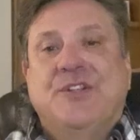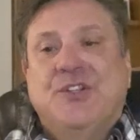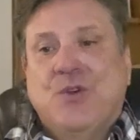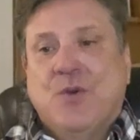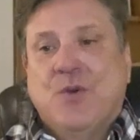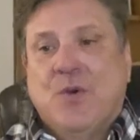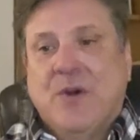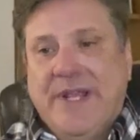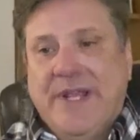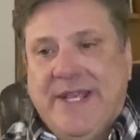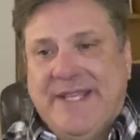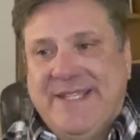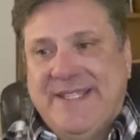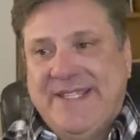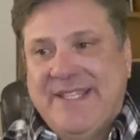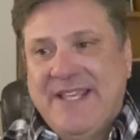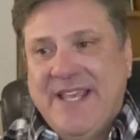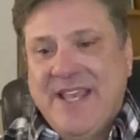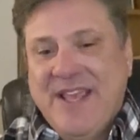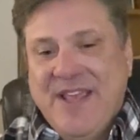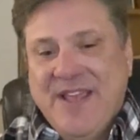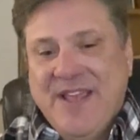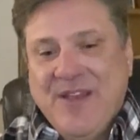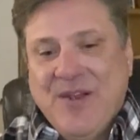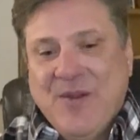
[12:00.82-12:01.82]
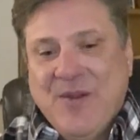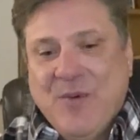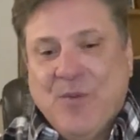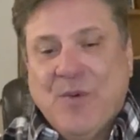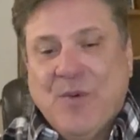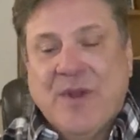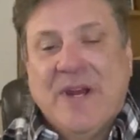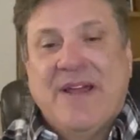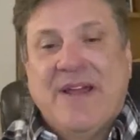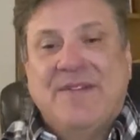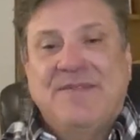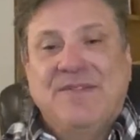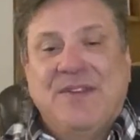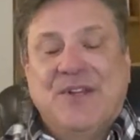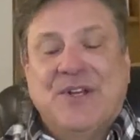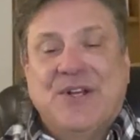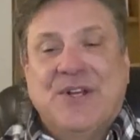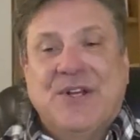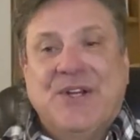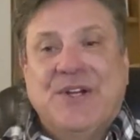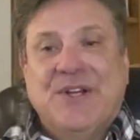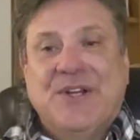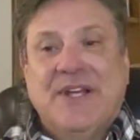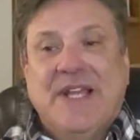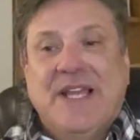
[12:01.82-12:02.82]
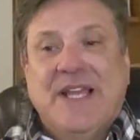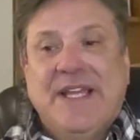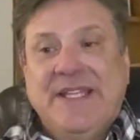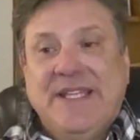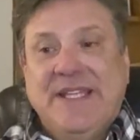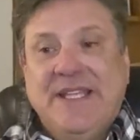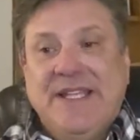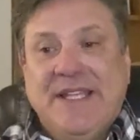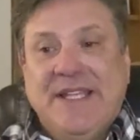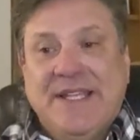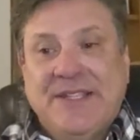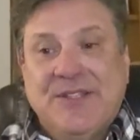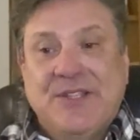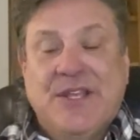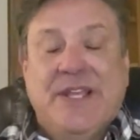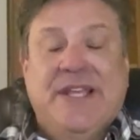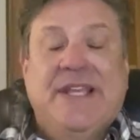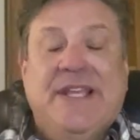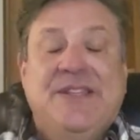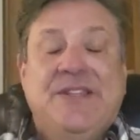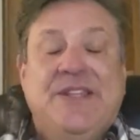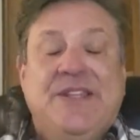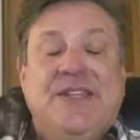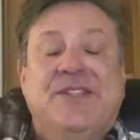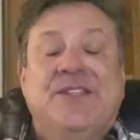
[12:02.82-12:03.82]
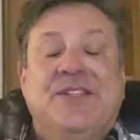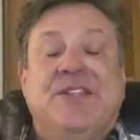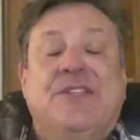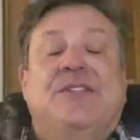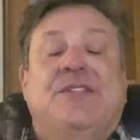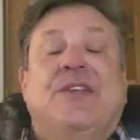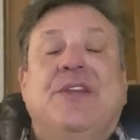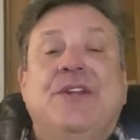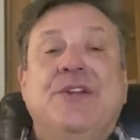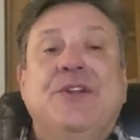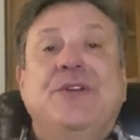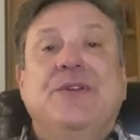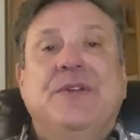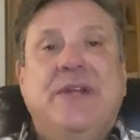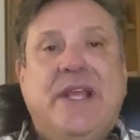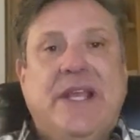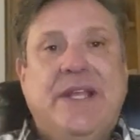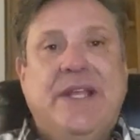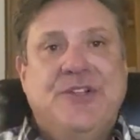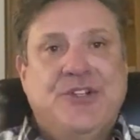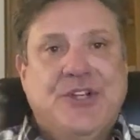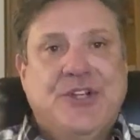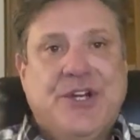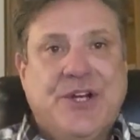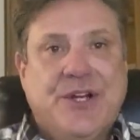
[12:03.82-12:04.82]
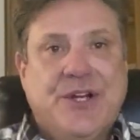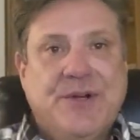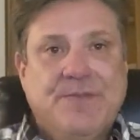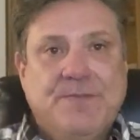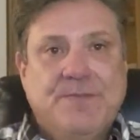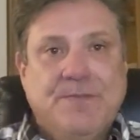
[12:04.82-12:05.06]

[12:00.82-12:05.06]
a choice. What I've learned is that this is a new nature.